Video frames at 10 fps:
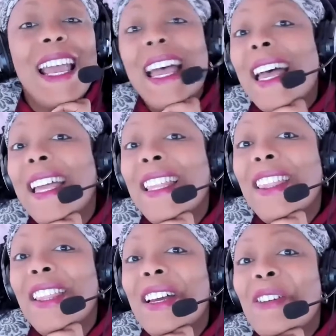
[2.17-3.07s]

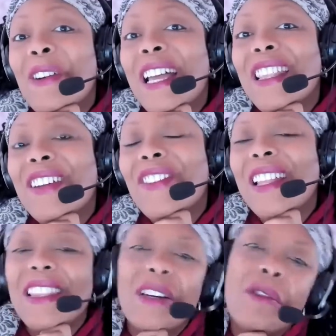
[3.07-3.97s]
Hello, hello,
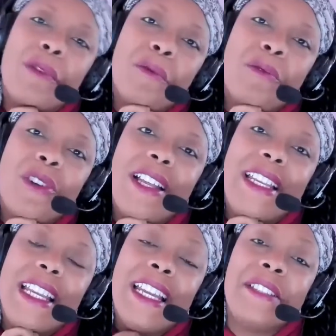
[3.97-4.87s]
hello,
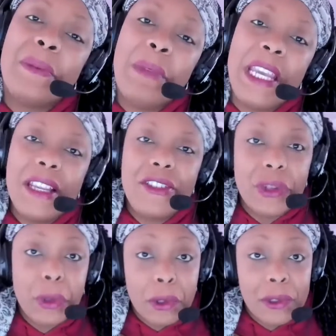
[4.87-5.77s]
everyone. It's me, it's your
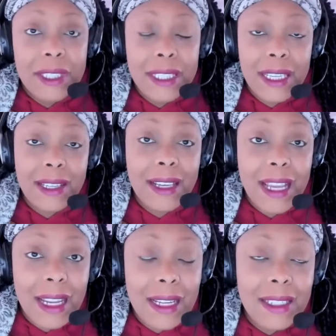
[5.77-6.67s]
girl, Sia
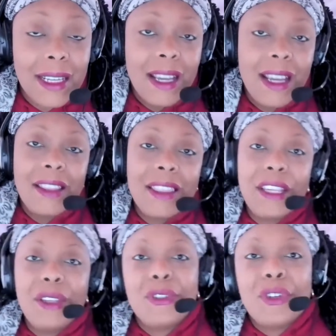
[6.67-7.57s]
Knight.
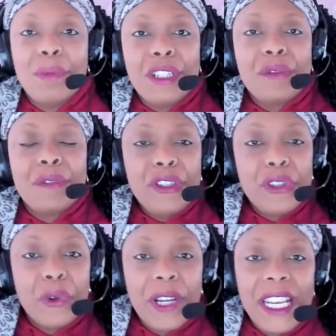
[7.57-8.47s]
Thank you so much for
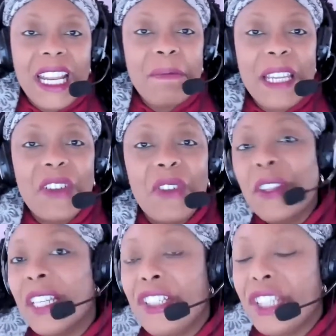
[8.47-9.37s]
joining me on
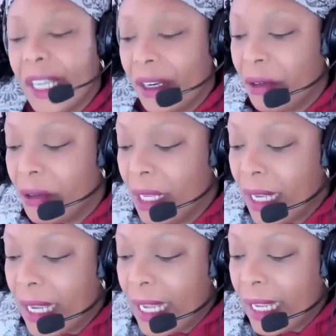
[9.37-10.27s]
the channel.
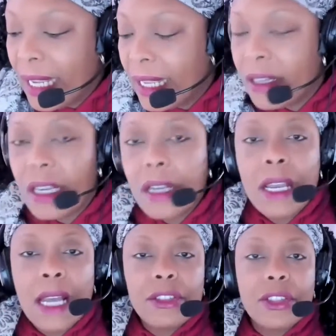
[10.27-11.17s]
And
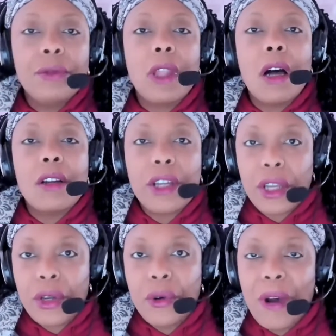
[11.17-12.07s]
not too long
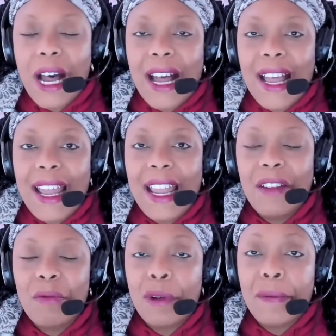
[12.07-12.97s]
ago, I
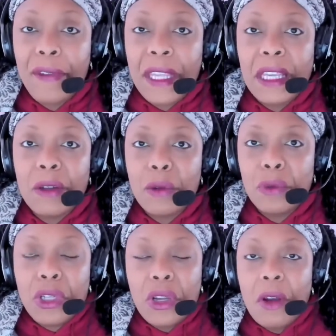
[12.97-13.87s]

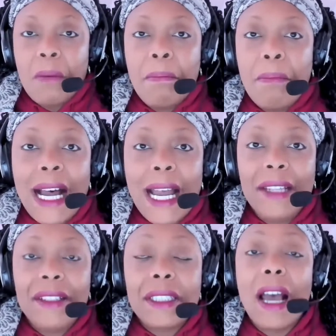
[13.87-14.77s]
revealed my
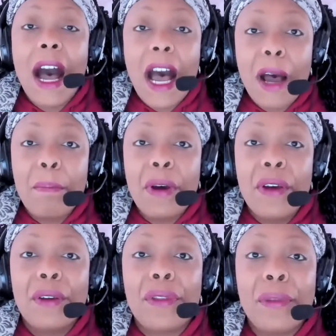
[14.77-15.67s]
top
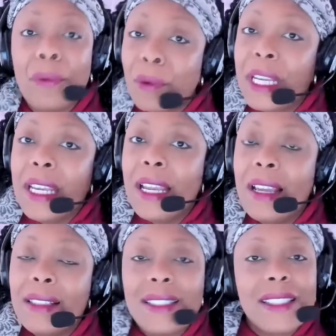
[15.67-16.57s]
three
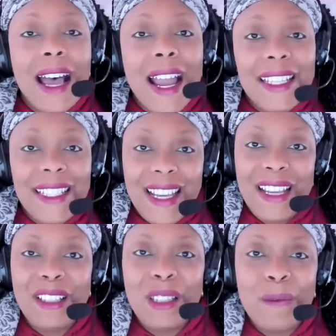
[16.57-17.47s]
side
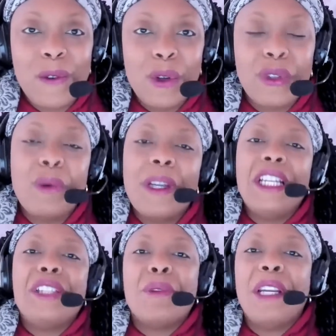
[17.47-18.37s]
gigs for
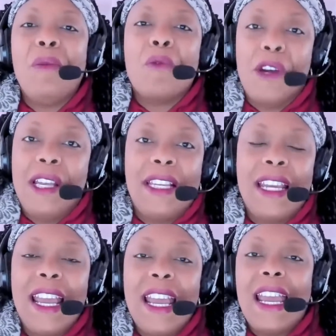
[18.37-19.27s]
2021.
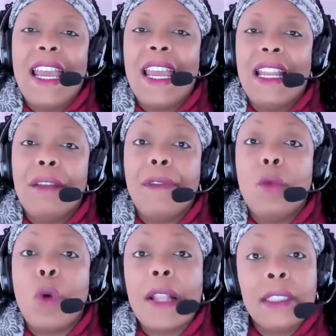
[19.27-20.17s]
And if you
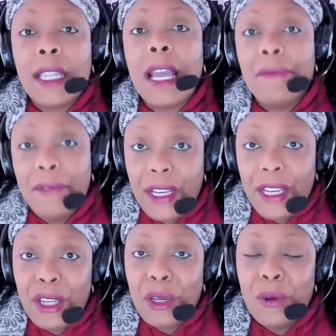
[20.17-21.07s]
watch that
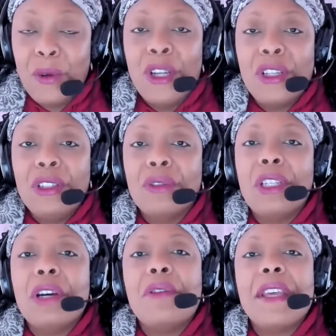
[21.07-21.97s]
video, you'll
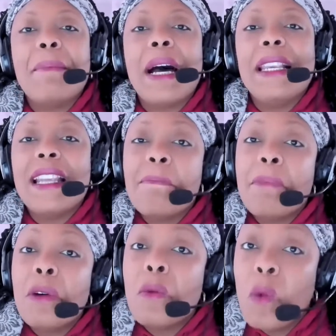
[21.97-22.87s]
know that my
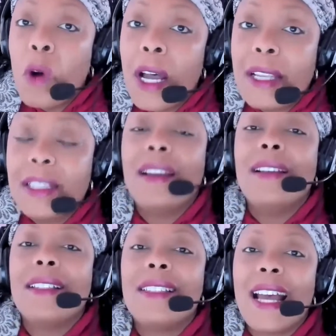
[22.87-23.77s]
number one
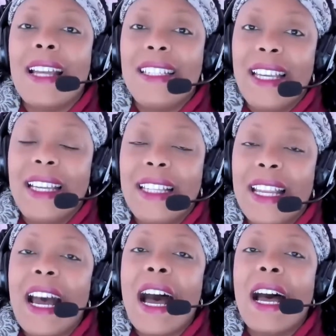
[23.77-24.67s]
side gig that
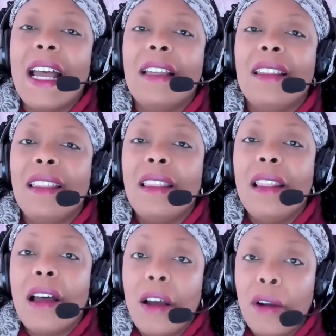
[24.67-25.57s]
I
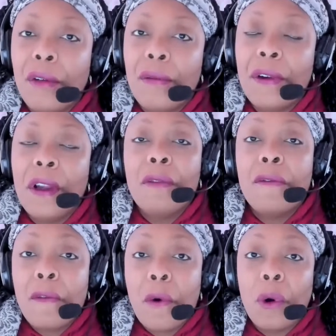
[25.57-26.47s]
love
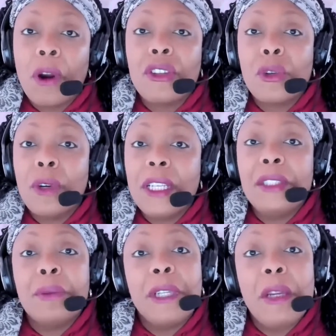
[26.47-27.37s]
for
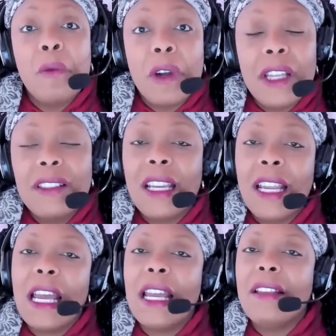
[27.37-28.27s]
2021,
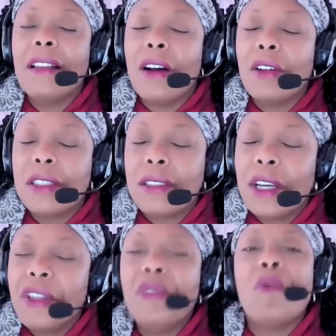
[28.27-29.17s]
and I'll
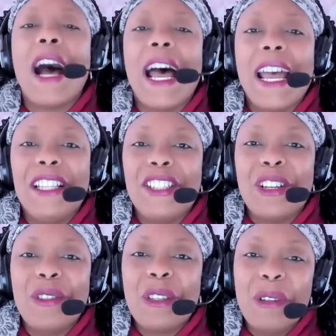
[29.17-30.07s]
tell you why I
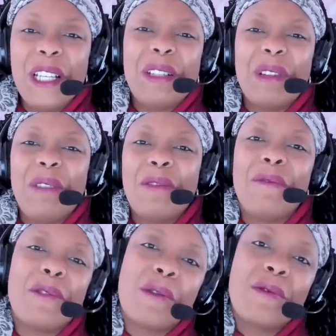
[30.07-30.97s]
chose 2021
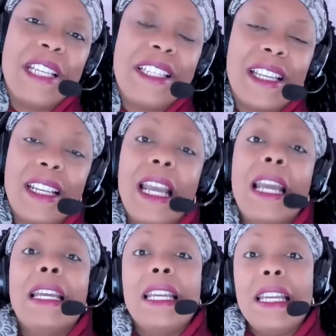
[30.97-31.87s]
for a reason
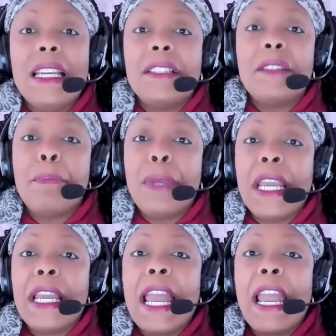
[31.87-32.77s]
is
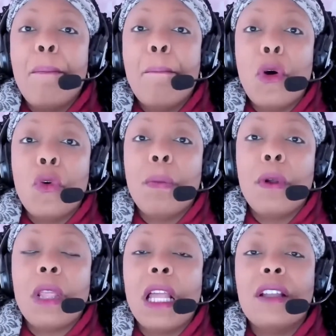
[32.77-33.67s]
being a
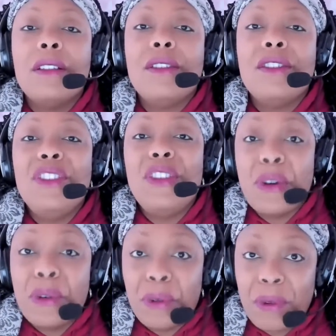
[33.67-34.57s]
mobile
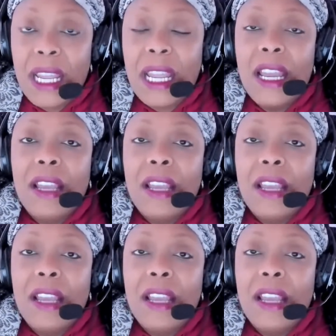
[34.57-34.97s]
notary.